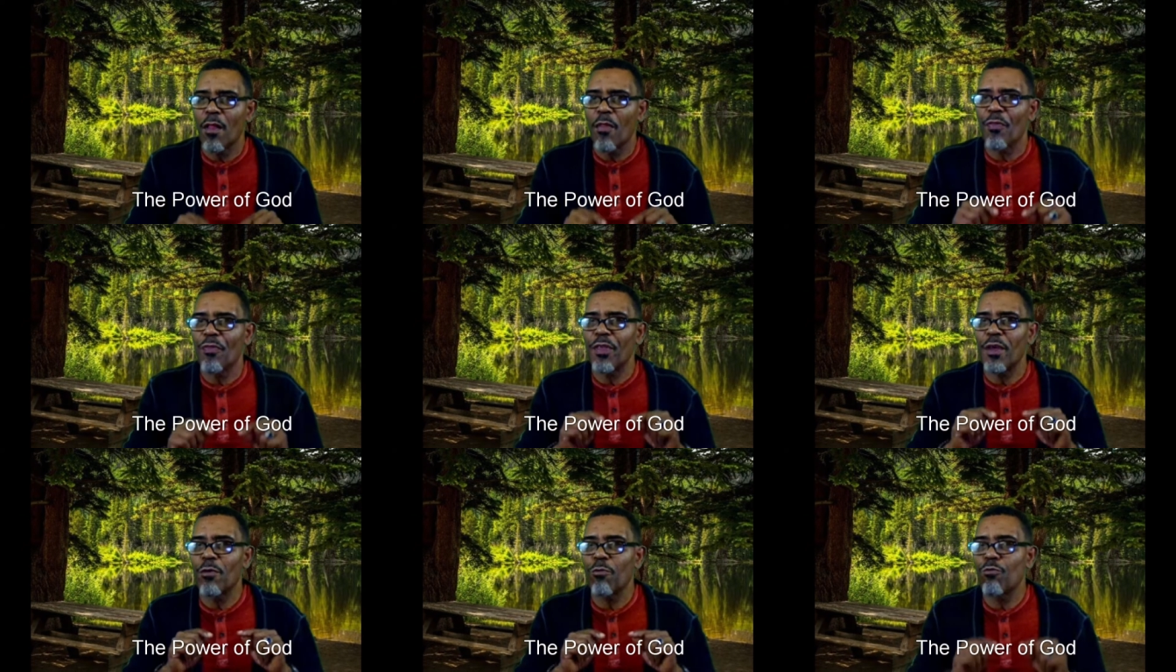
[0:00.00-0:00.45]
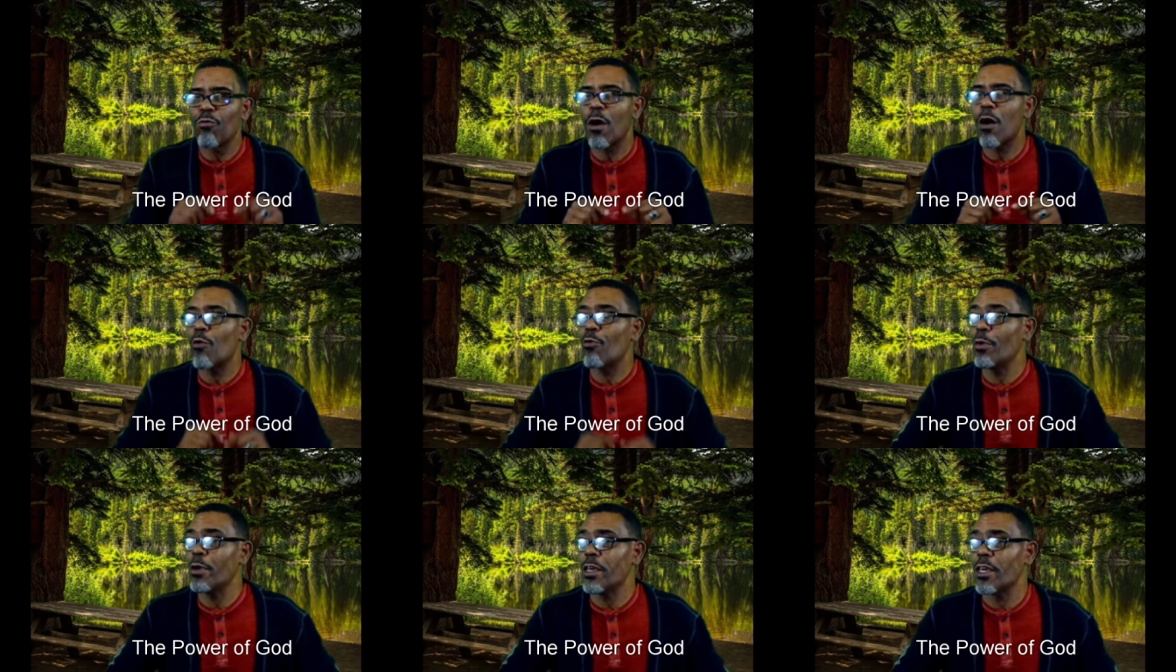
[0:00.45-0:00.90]
than
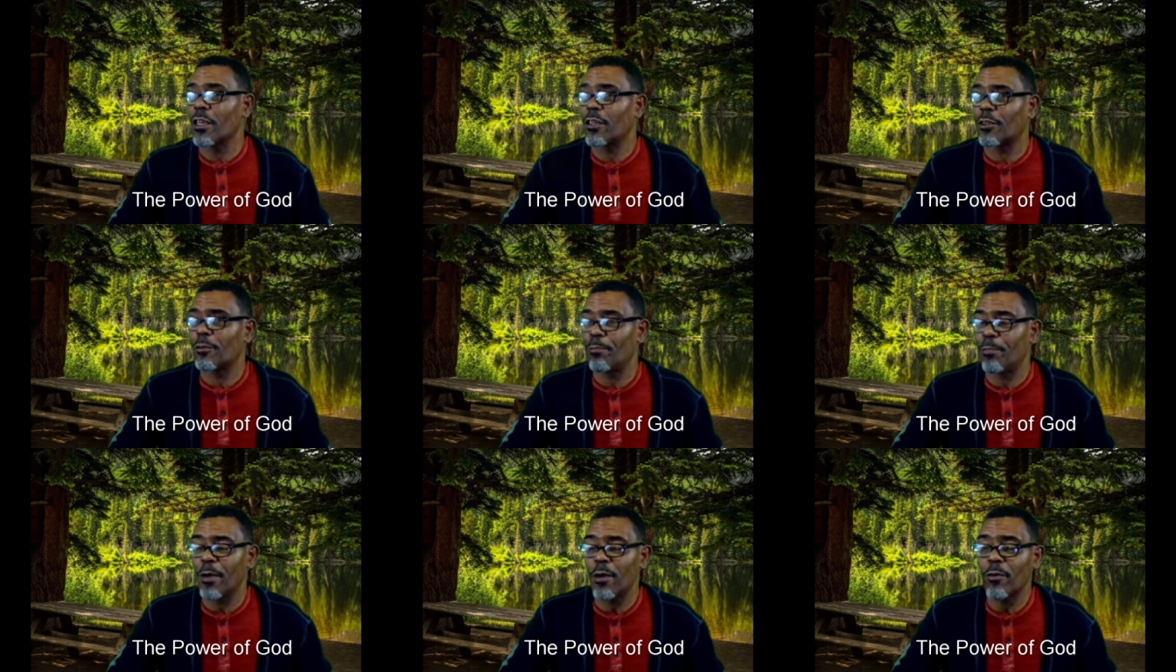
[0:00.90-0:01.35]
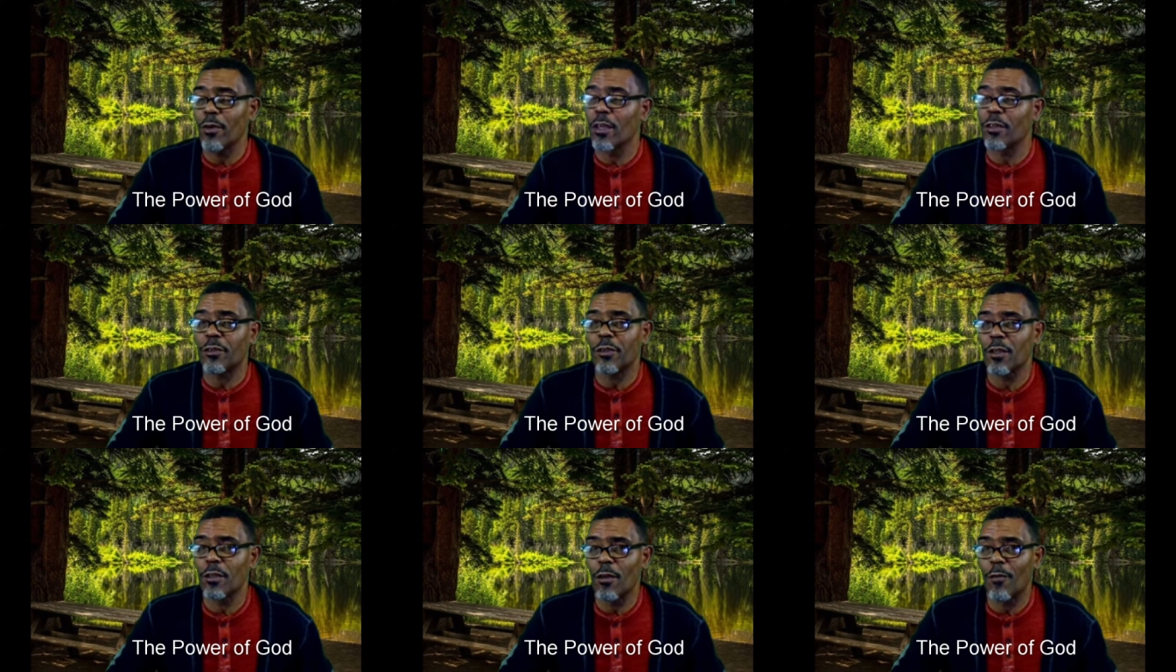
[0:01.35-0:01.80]
what we
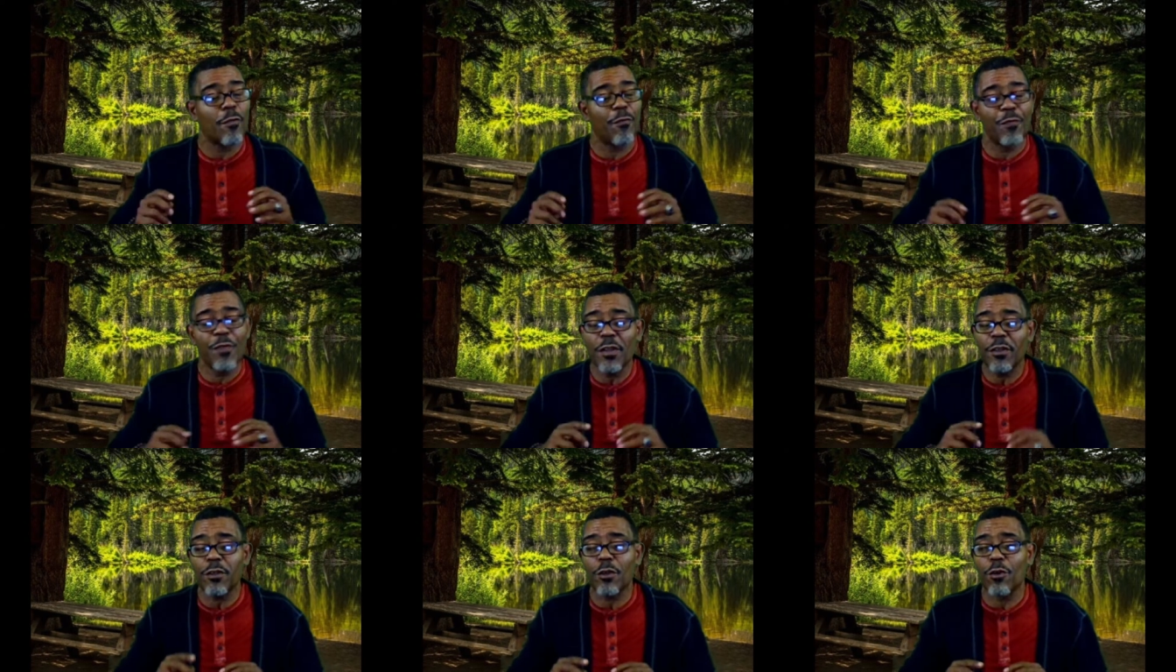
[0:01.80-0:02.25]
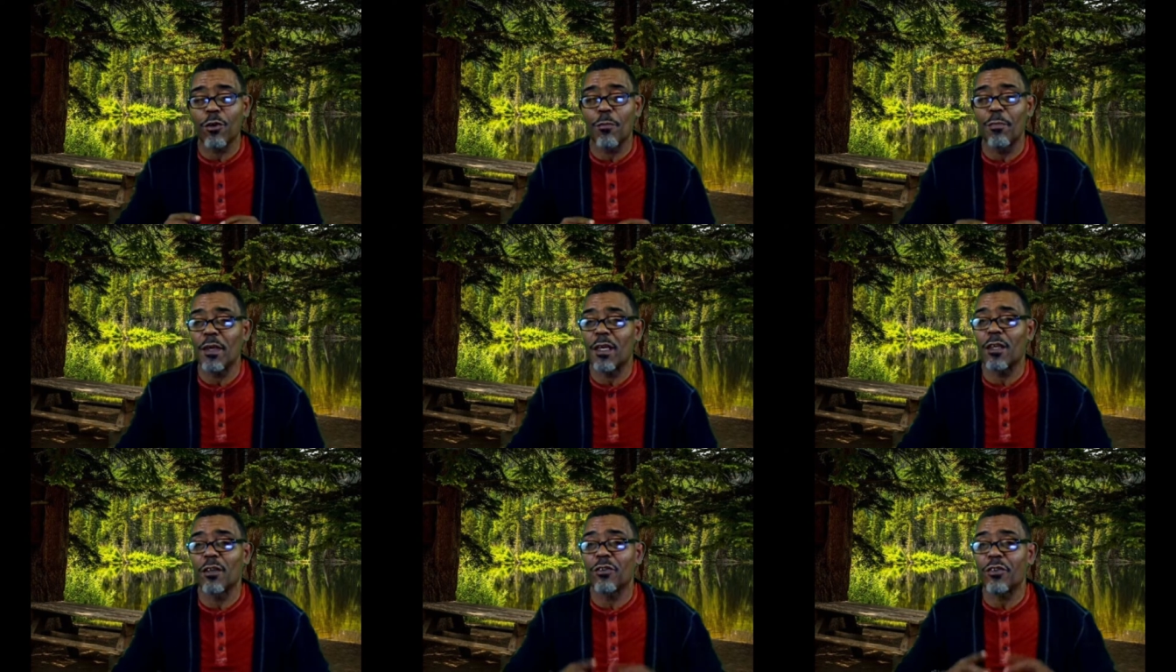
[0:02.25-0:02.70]
experience in the physical
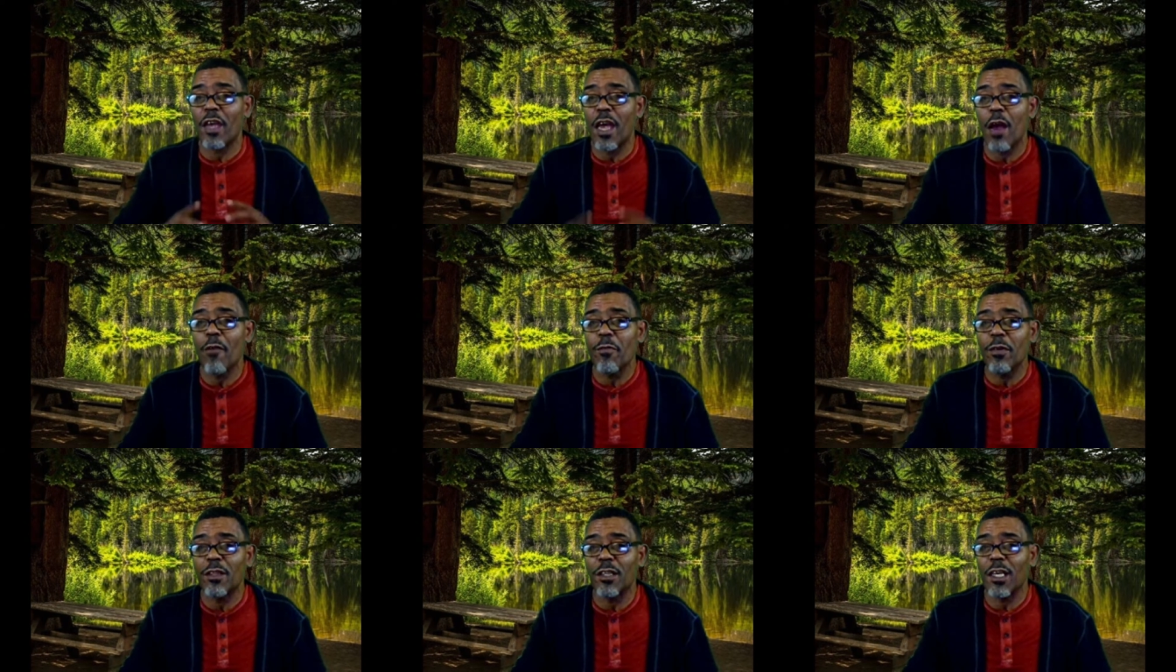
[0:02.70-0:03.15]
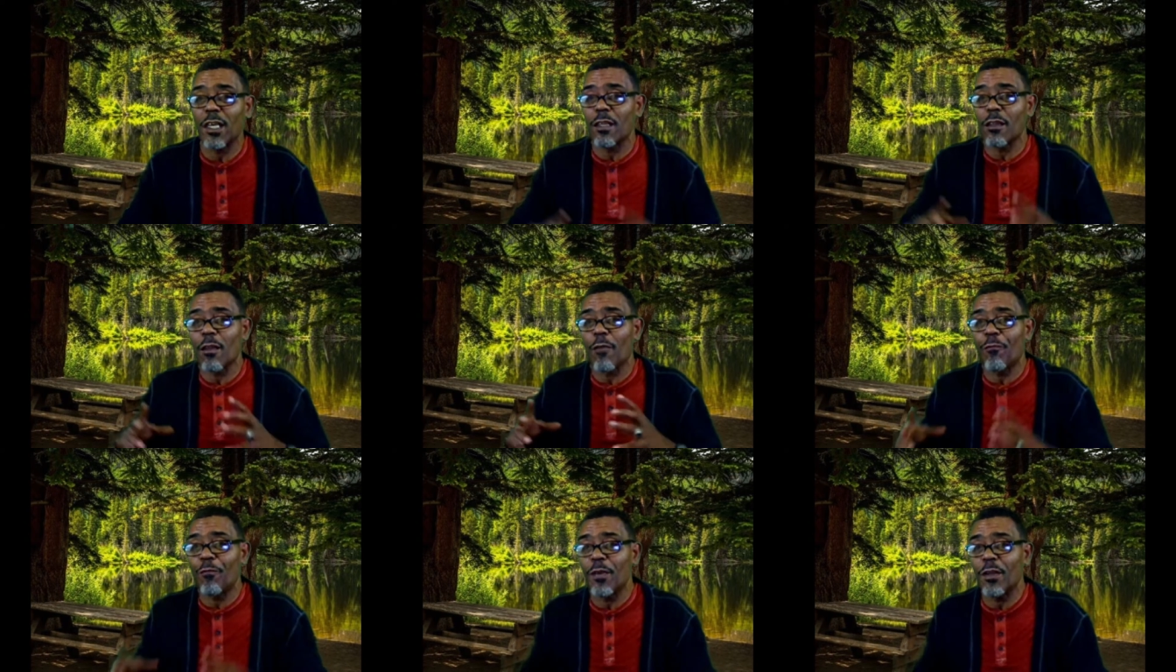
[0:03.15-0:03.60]
because everything in
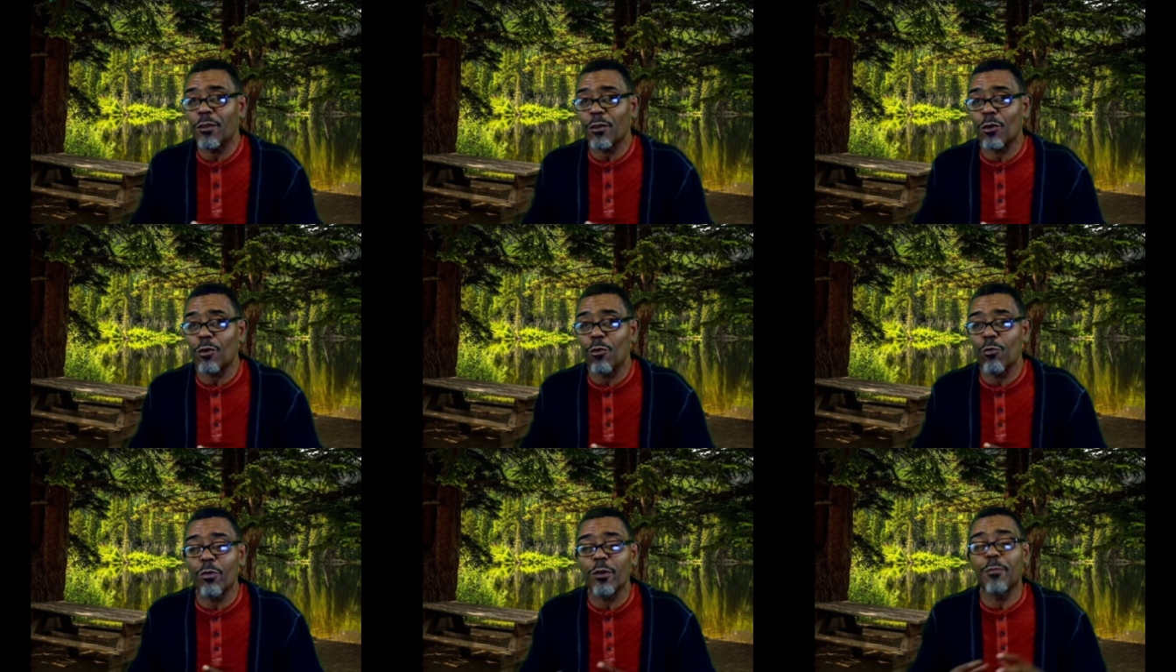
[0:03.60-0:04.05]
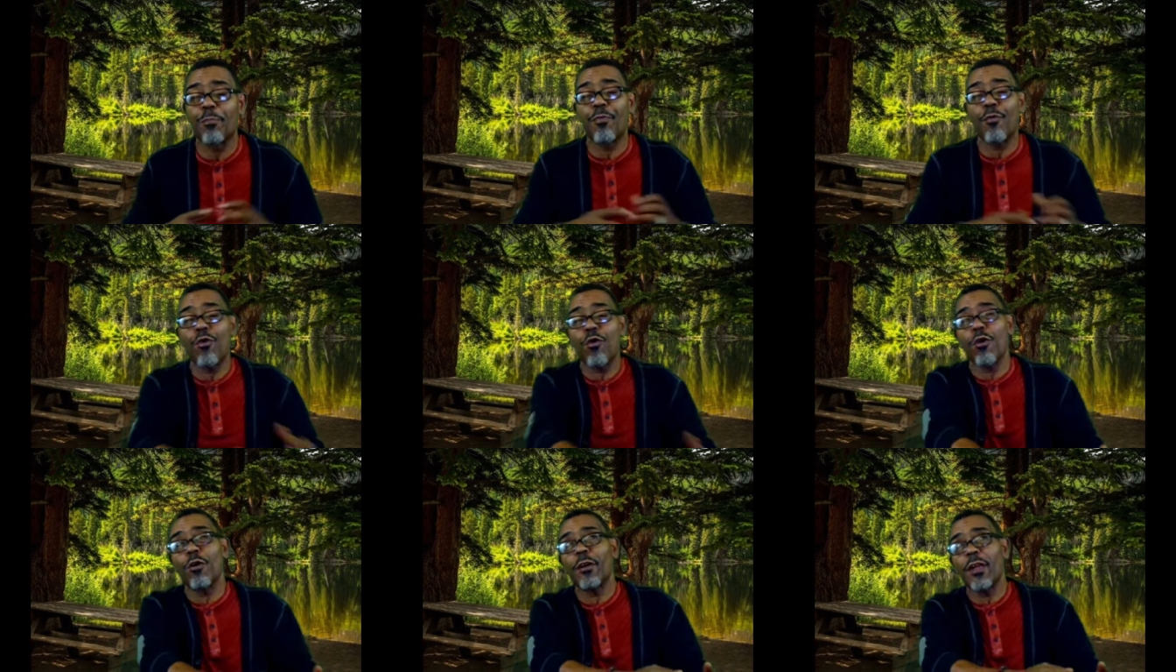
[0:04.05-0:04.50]
the physical was
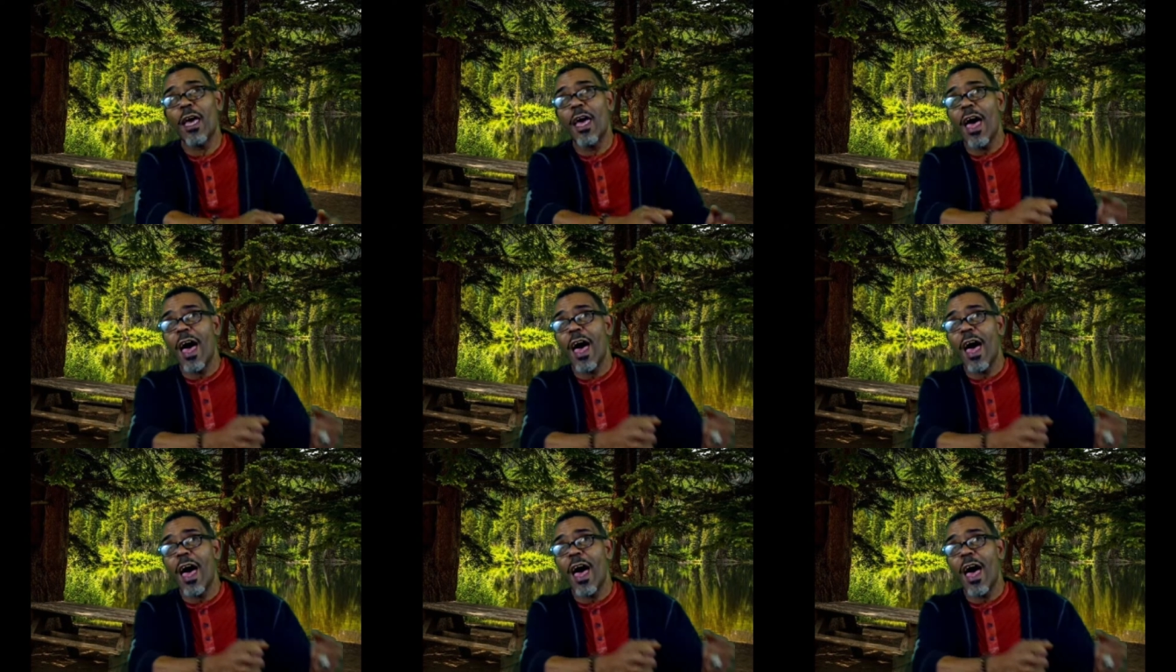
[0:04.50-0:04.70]
born